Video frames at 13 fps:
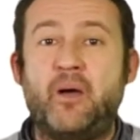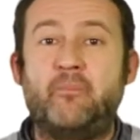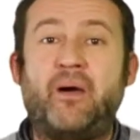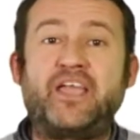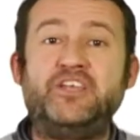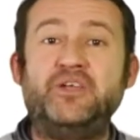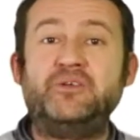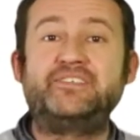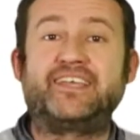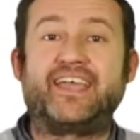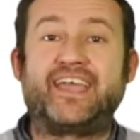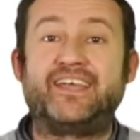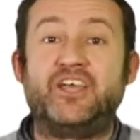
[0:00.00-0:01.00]
By
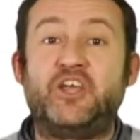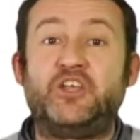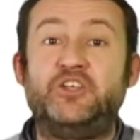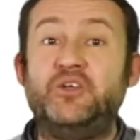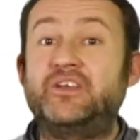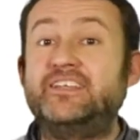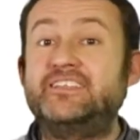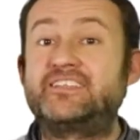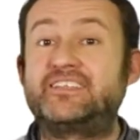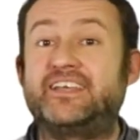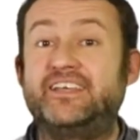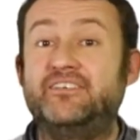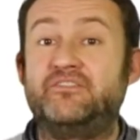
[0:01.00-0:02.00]
using it, you can
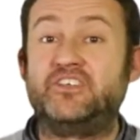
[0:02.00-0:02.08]
see